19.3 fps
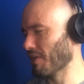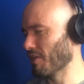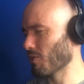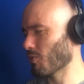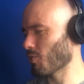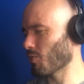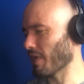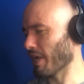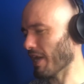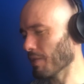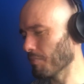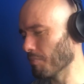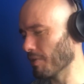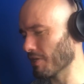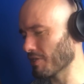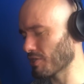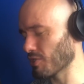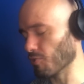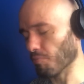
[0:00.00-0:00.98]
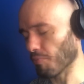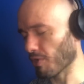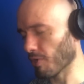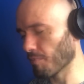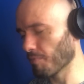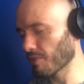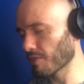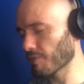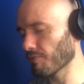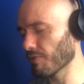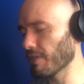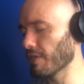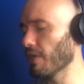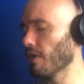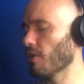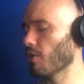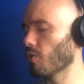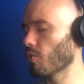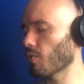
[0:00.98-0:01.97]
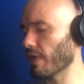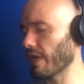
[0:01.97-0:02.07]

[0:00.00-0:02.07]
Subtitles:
or headbutts you purposefully or